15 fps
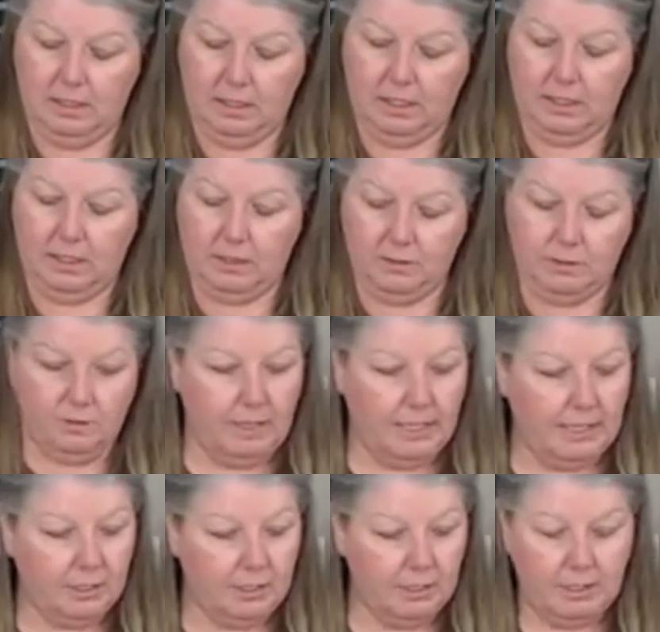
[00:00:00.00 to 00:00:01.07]
in a
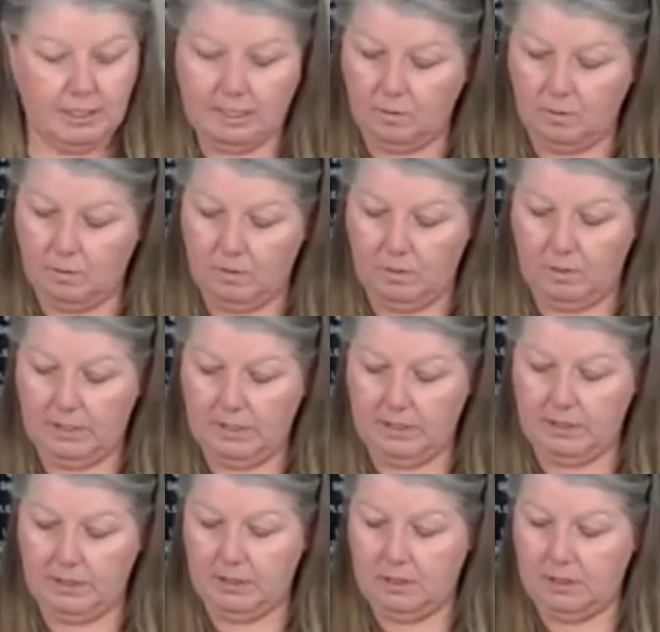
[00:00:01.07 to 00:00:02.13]
direction that I
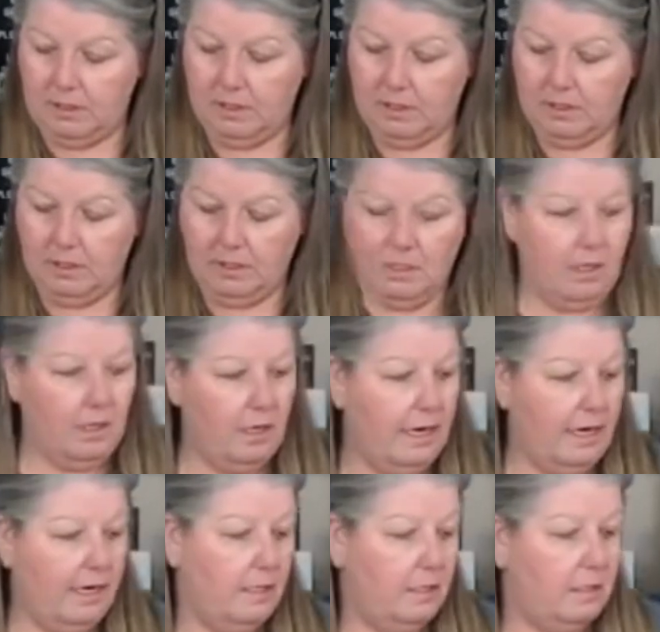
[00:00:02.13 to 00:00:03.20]
want. Alright.